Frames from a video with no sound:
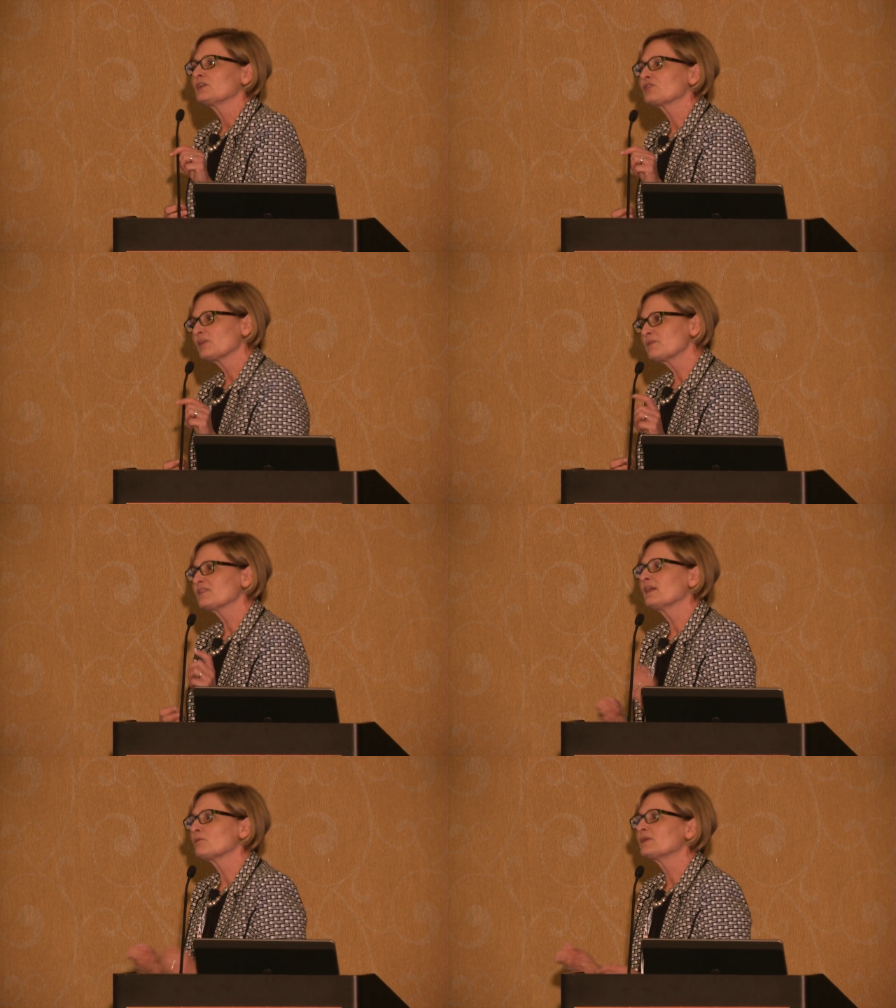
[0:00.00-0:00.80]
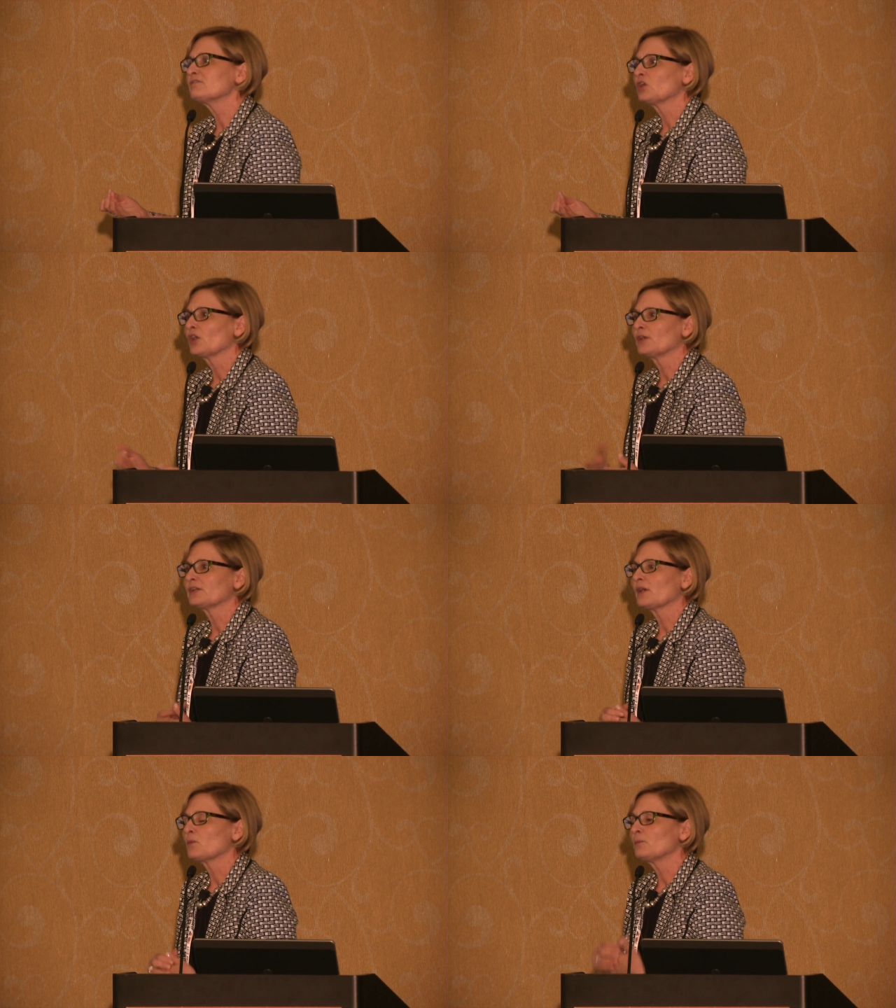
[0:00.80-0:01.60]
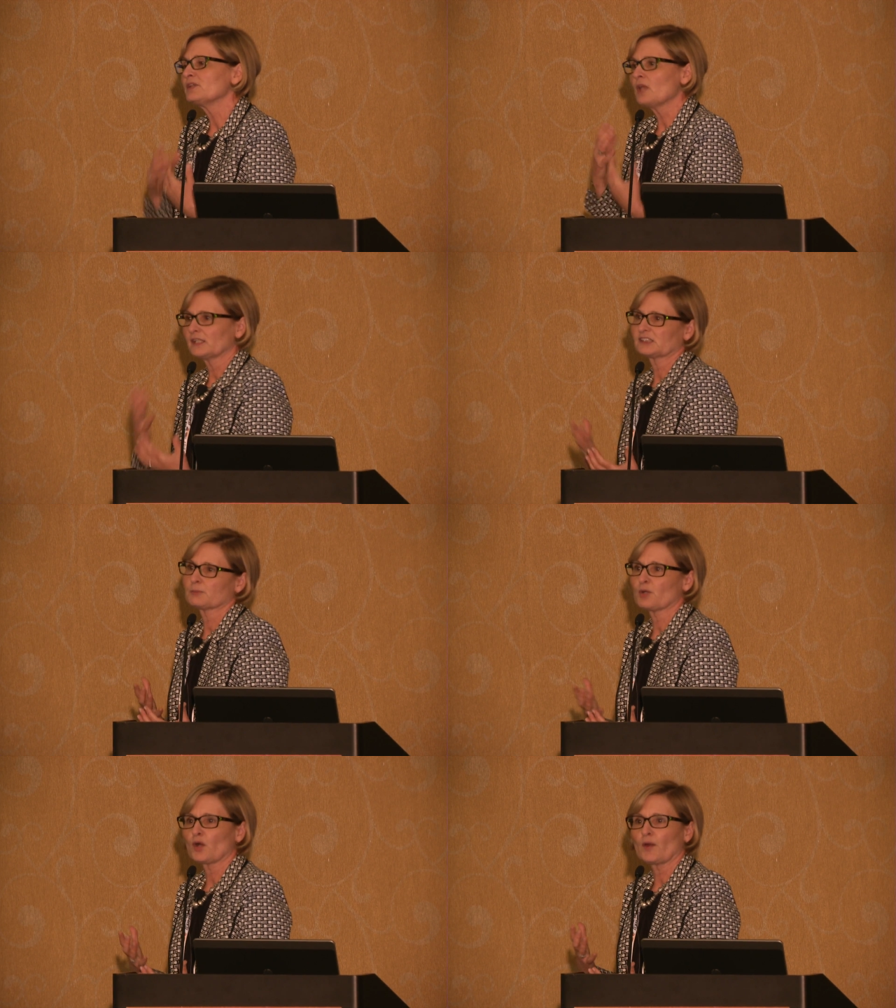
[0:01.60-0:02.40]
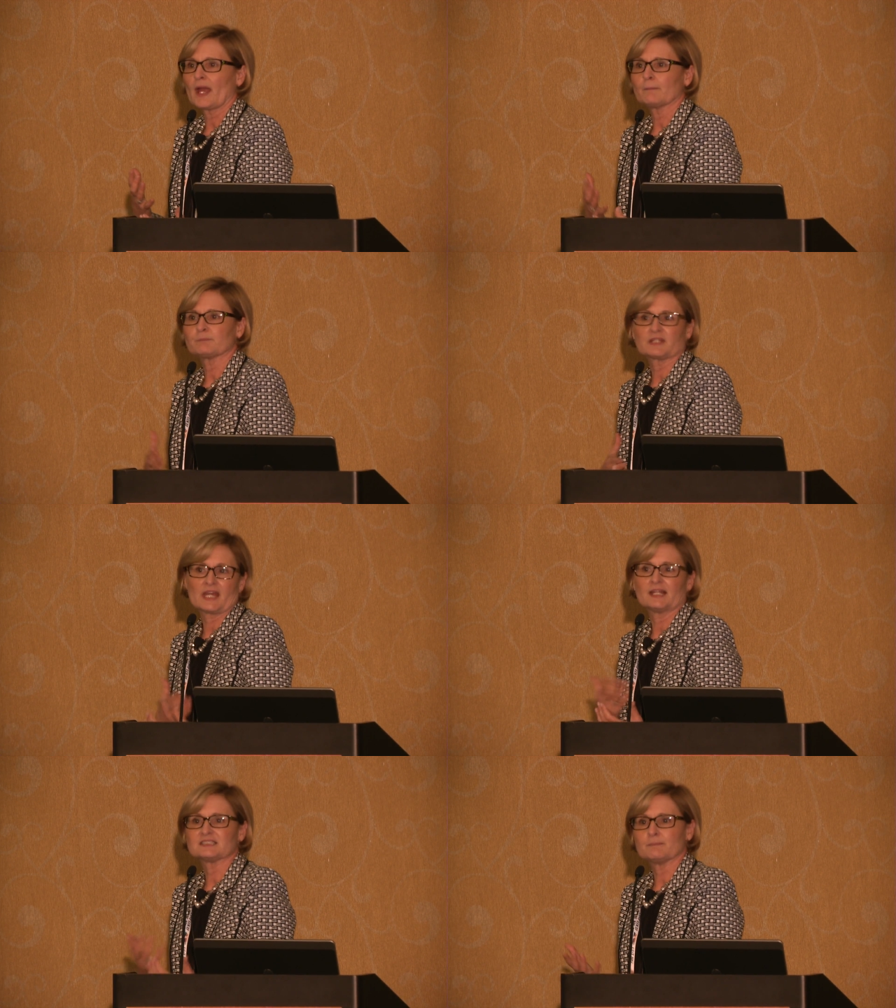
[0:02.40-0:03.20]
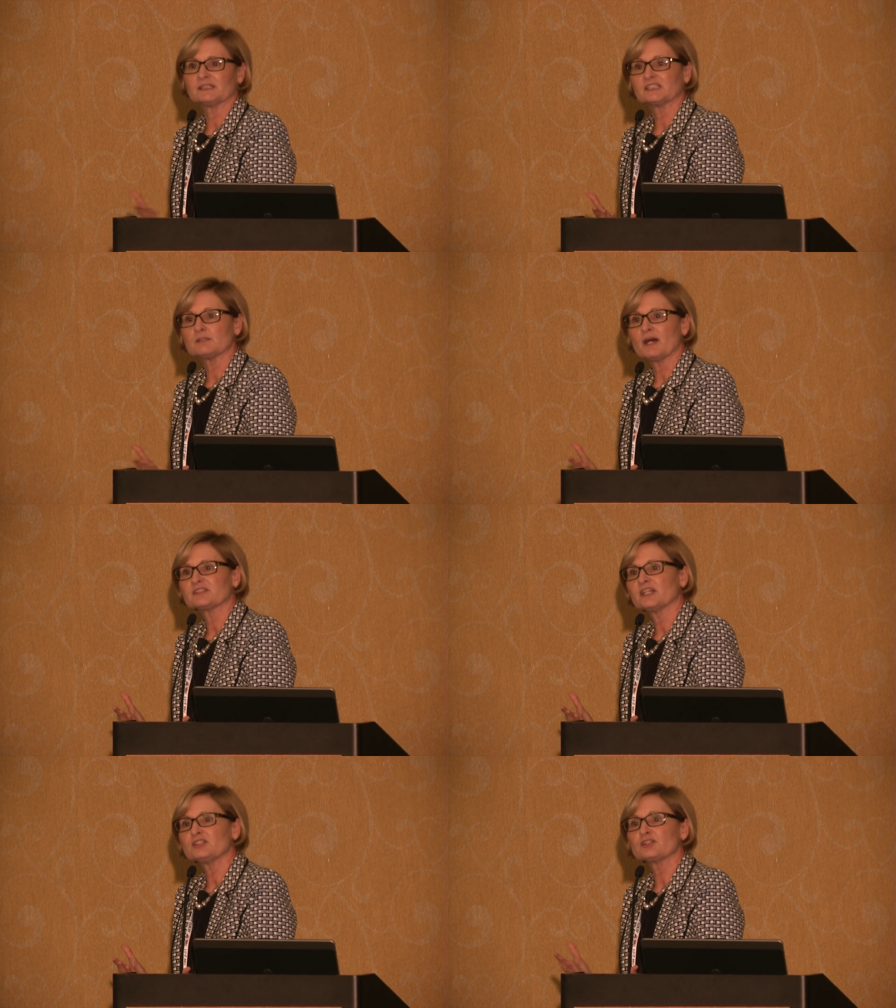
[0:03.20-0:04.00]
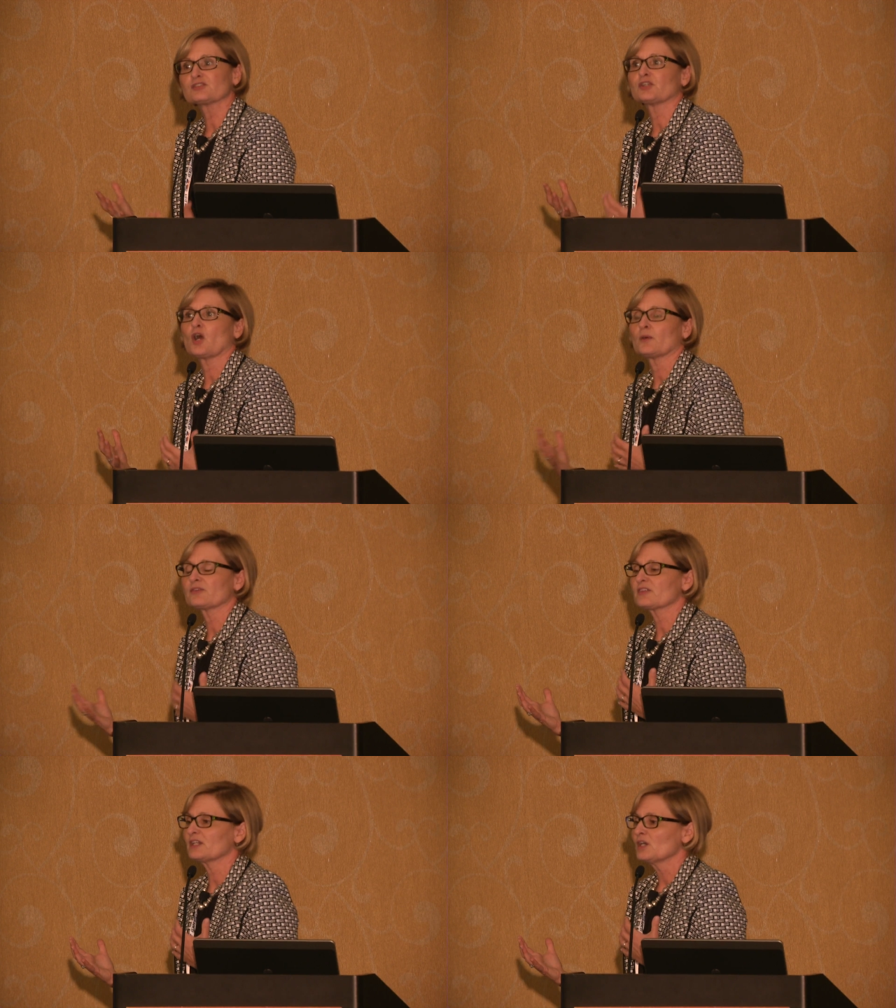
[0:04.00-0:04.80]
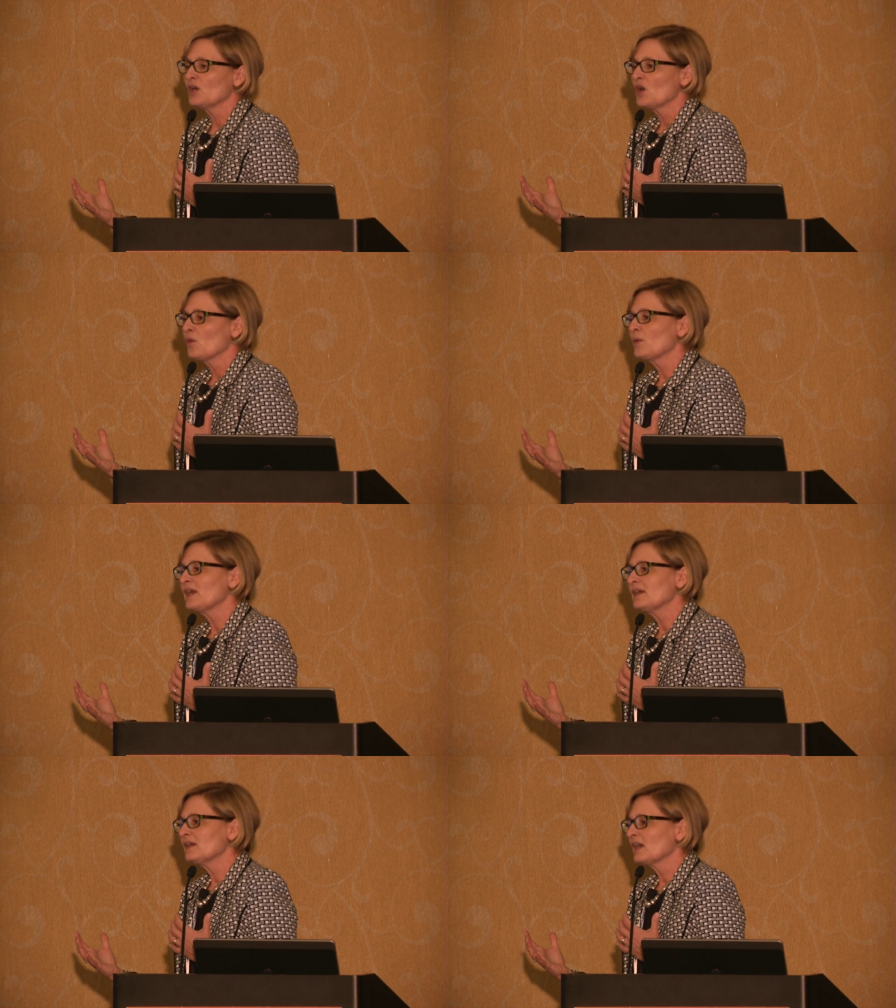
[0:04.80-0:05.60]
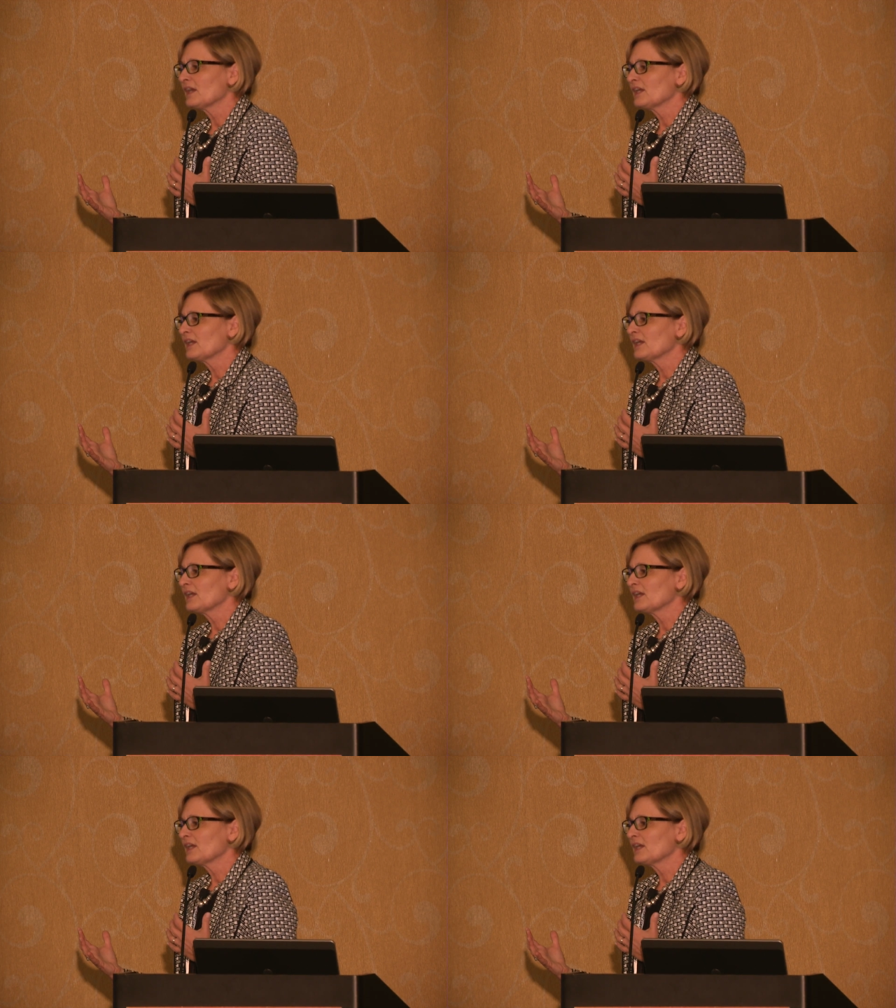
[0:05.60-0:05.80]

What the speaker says: Something that we've learned when we launched the program, again, as I mentioned about 10 years ago, is that we